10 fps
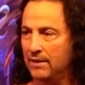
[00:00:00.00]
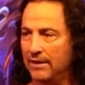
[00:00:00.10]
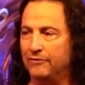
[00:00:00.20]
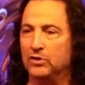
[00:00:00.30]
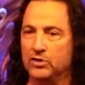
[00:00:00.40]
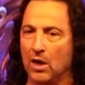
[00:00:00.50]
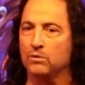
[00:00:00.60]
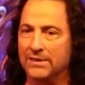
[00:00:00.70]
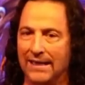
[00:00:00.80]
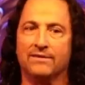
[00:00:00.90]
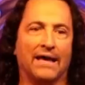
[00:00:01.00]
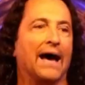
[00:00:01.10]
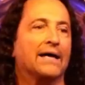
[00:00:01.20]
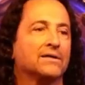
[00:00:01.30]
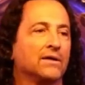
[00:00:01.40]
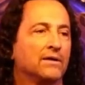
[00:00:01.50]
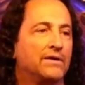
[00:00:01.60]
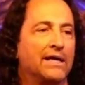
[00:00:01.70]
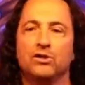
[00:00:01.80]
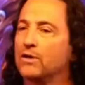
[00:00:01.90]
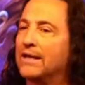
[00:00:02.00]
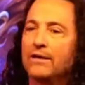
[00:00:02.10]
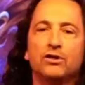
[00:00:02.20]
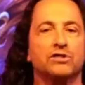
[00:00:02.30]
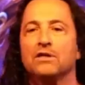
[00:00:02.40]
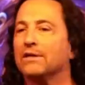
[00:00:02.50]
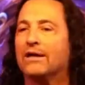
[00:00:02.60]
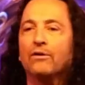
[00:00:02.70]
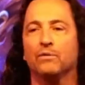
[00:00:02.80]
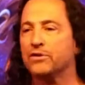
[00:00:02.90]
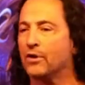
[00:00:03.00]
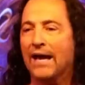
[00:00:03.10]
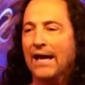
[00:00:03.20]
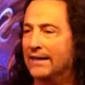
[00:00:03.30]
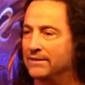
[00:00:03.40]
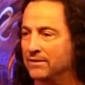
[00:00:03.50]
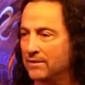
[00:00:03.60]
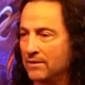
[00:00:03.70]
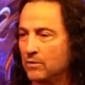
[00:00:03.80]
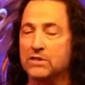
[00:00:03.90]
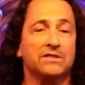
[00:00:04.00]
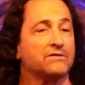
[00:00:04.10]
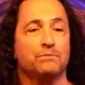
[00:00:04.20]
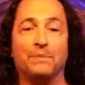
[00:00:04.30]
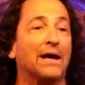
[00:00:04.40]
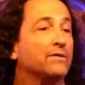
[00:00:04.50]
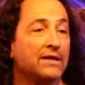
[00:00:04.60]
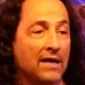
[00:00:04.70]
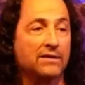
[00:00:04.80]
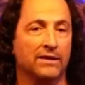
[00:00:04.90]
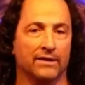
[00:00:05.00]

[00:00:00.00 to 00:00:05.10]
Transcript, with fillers: If you don't get that, then you're, you're still hearing with your head, which is better than nothing.